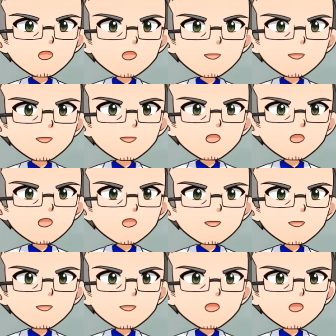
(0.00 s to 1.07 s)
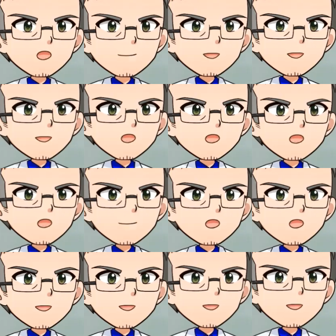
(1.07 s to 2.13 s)
The size of the memory has become
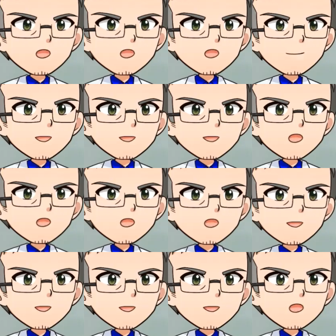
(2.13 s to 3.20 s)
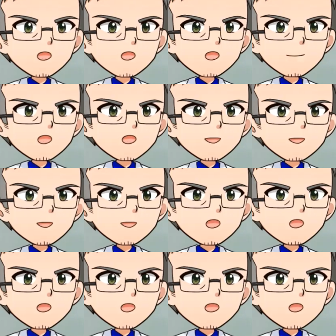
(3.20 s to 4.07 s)
smaller, also like the CPU.